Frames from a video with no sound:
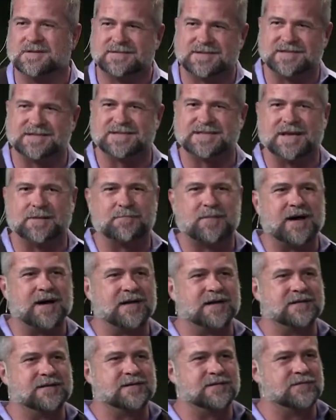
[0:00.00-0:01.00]
to step out
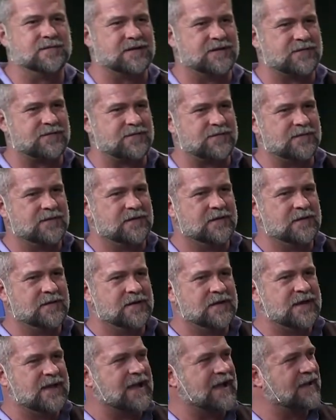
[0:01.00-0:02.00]
and do this.
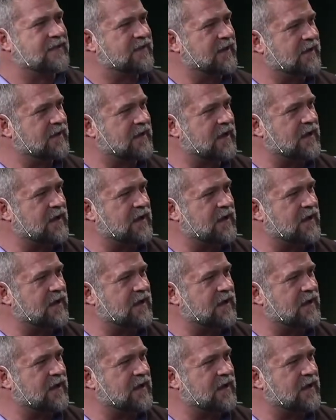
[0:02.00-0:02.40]
I thank